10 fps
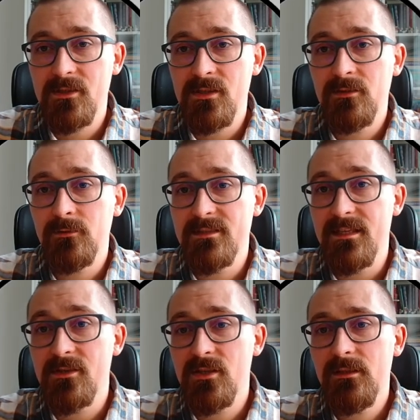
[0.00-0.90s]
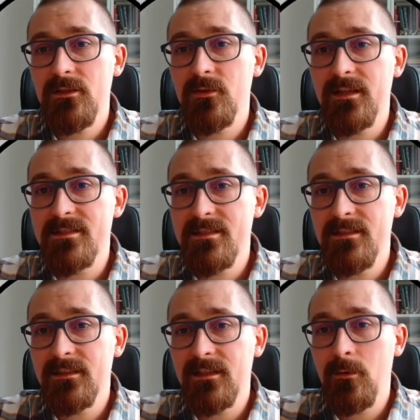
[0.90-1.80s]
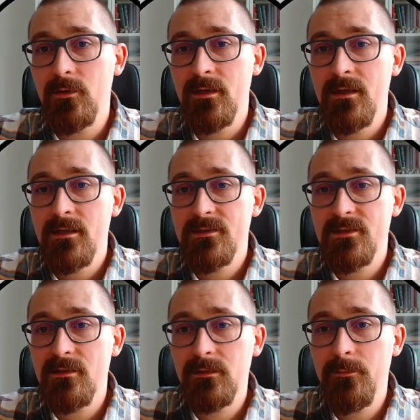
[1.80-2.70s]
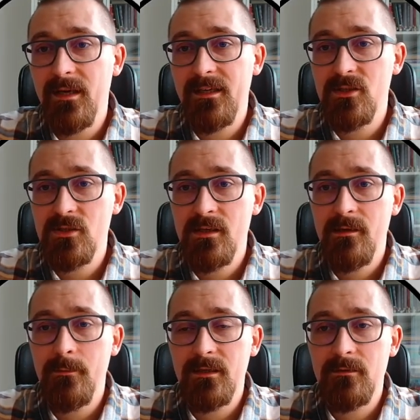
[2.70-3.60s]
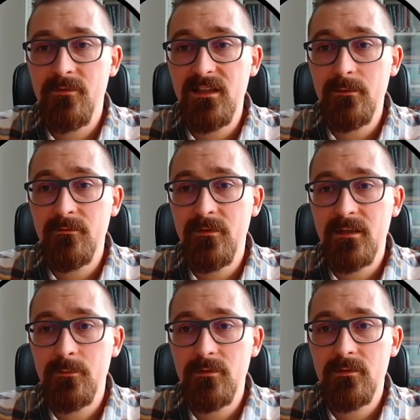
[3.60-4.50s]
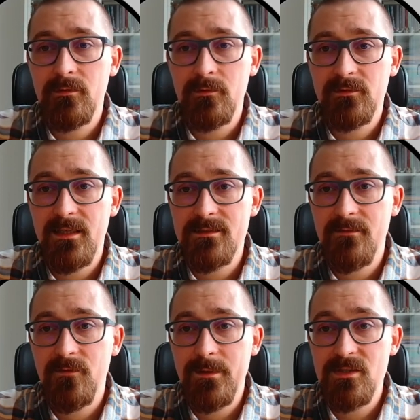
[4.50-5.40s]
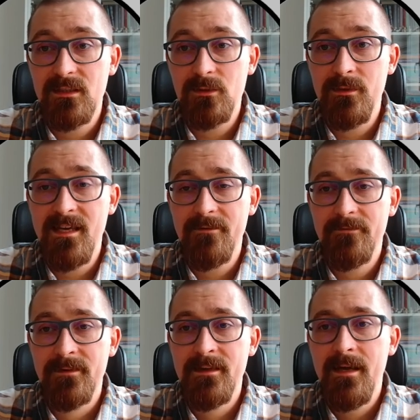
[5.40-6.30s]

into the session. You can see that our sysloaded package macro variable contains the information that we have